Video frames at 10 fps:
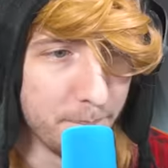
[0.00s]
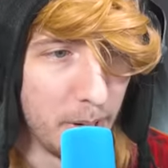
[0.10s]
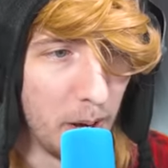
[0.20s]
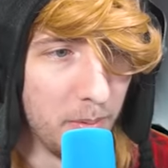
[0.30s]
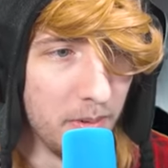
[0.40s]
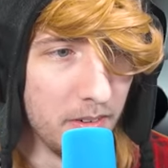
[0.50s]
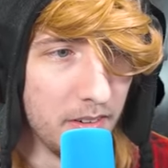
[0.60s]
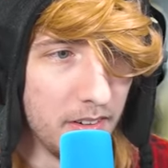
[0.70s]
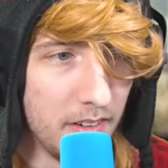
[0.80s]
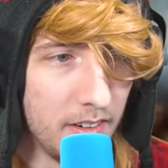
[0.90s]
Boom.
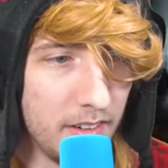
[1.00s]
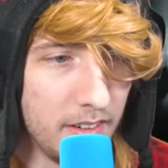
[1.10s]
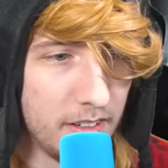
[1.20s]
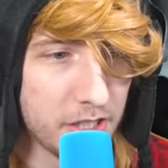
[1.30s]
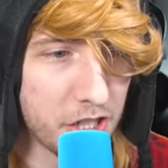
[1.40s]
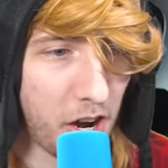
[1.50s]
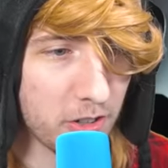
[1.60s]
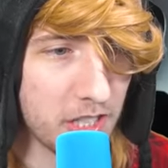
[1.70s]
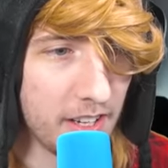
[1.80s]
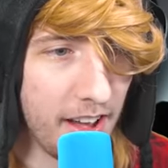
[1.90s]
Choke
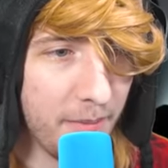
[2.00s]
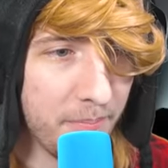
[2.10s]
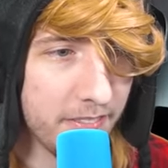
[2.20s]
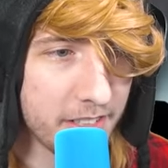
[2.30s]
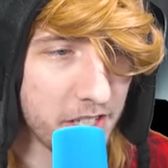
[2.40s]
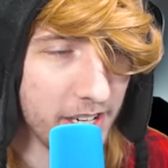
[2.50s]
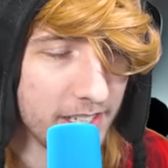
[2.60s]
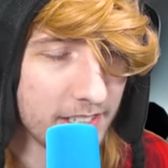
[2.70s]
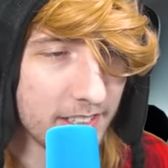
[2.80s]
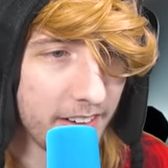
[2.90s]
slam. Jeez.